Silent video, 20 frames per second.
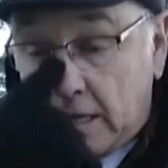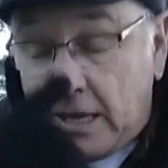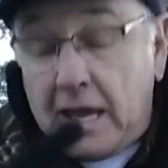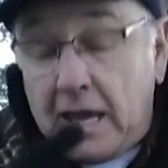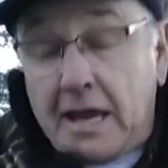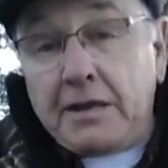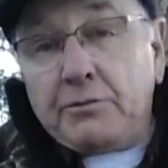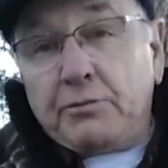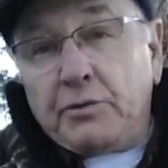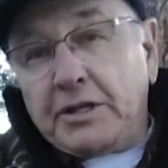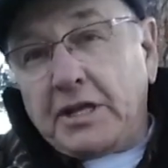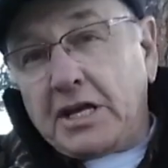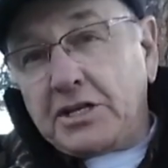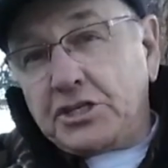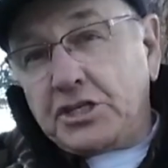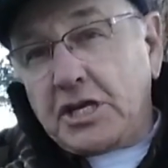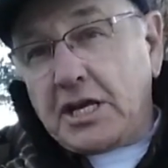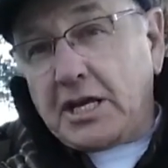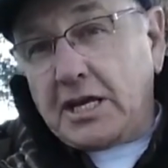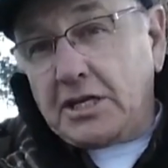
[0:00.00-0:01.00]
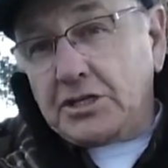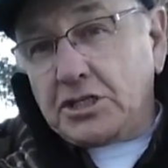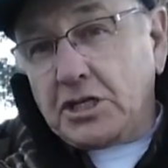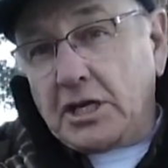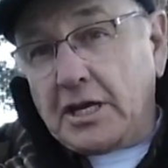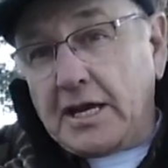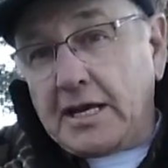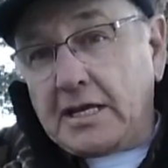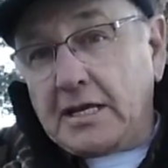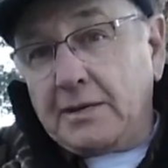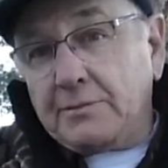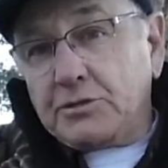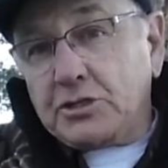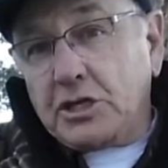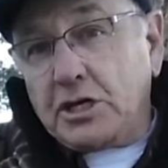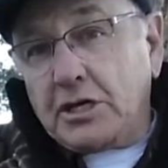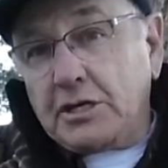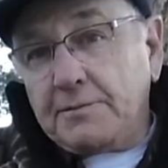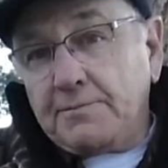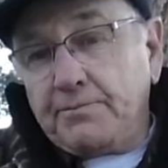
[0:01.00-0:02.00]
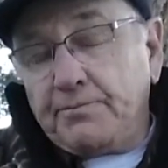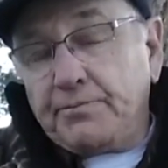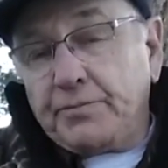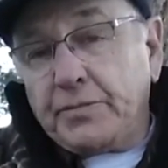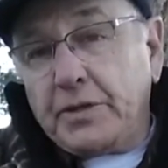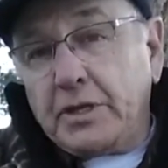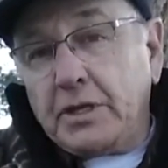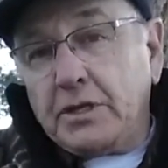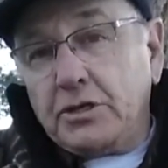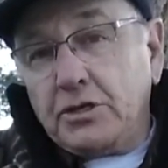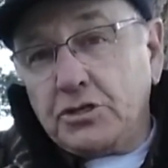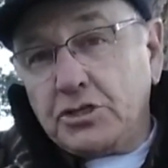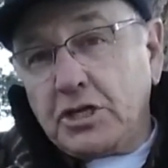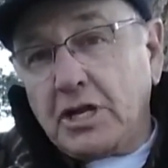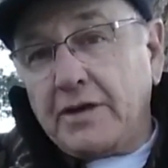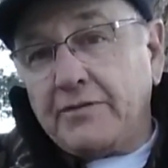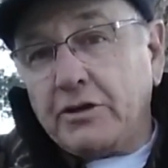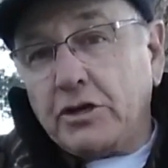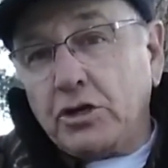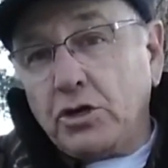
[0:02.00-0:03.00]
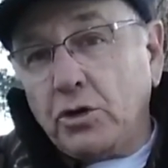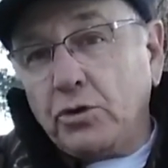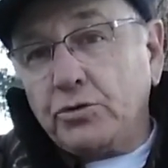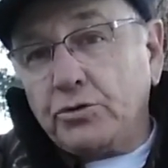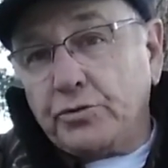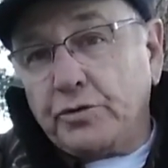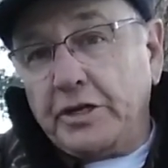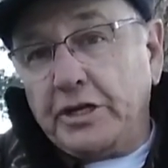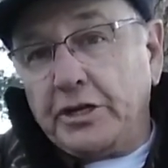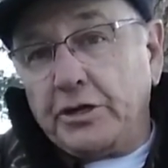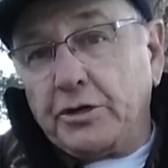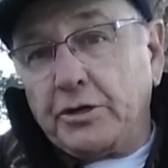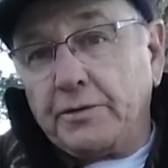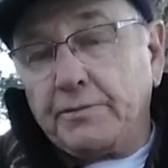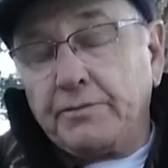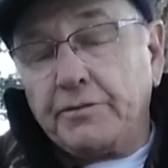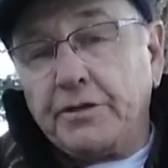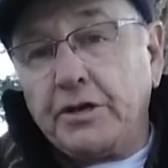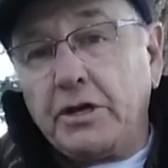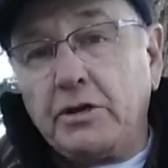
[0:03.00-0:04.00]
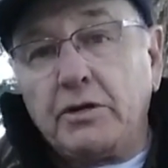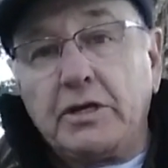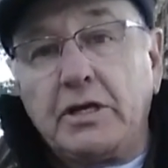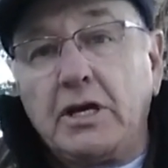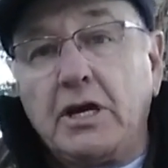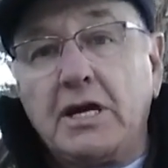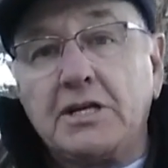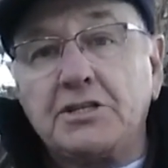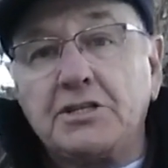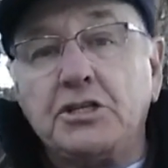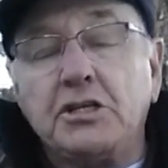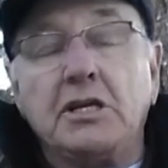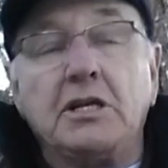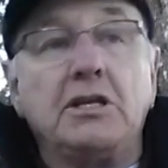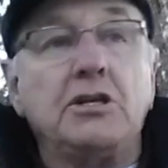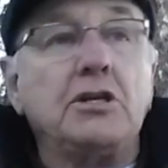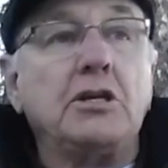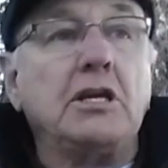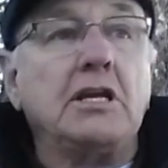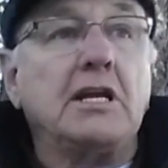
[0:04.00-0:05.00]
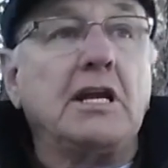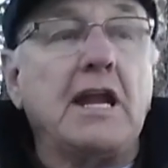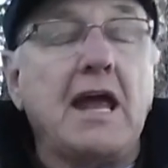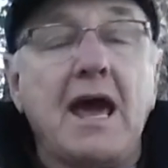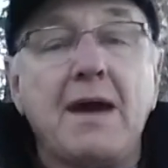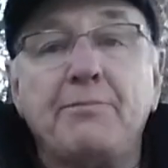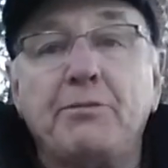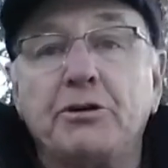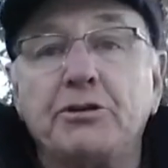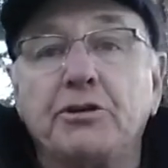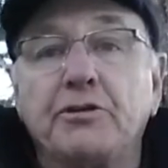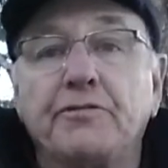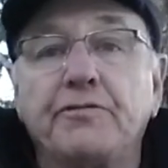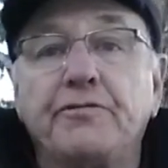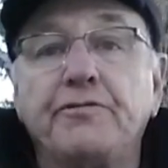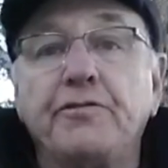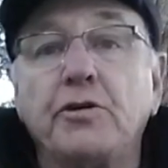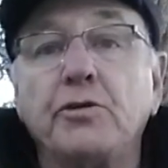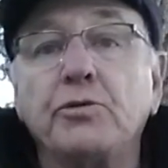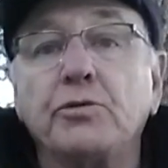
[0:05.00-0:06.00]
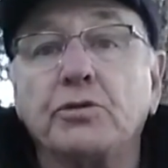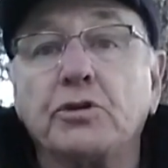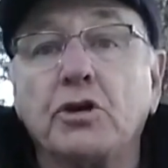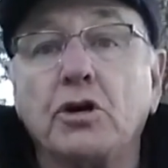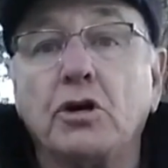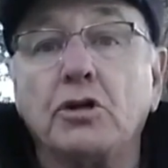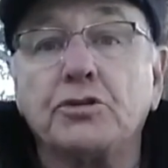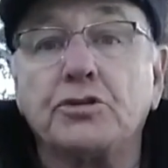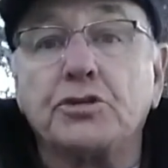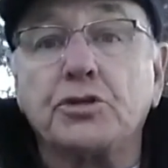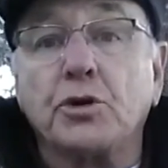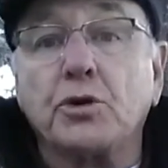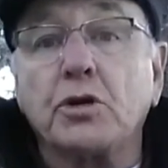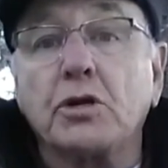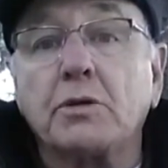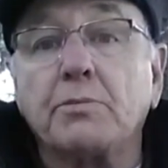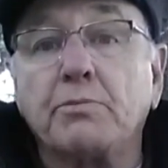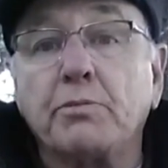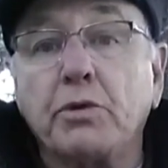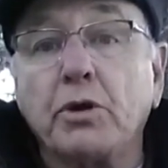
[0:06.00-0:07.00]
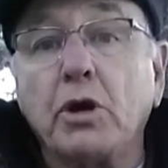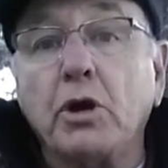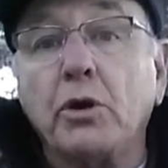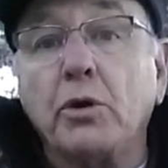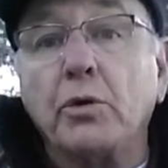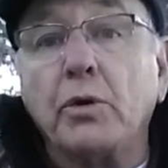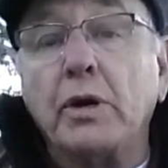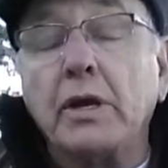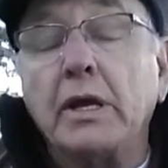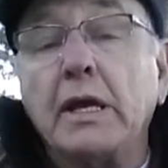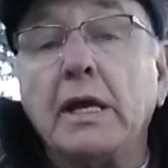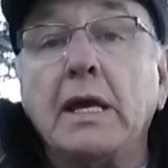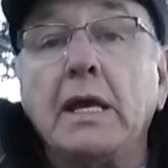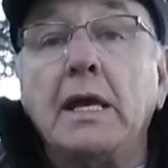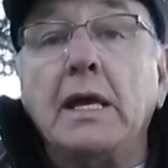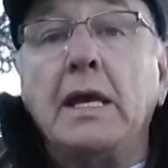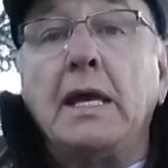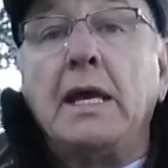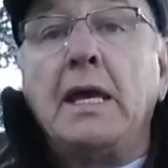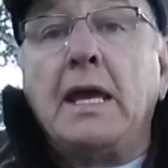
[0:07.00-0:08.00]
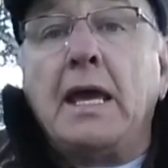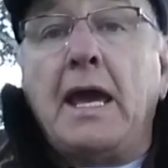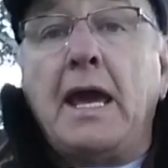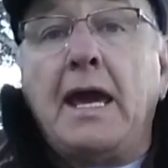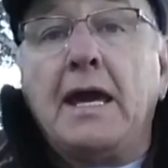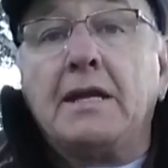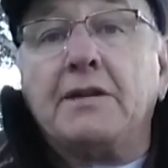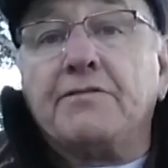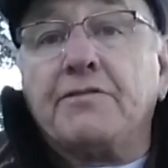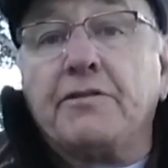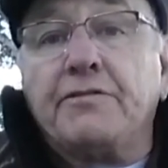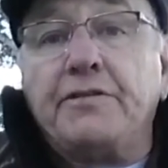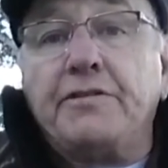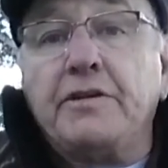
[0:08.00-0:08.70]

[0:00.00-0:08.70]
And when that check engine light comes on, you should have a code reader. They only cost, you can get an app on your phone called Torque Pro. And for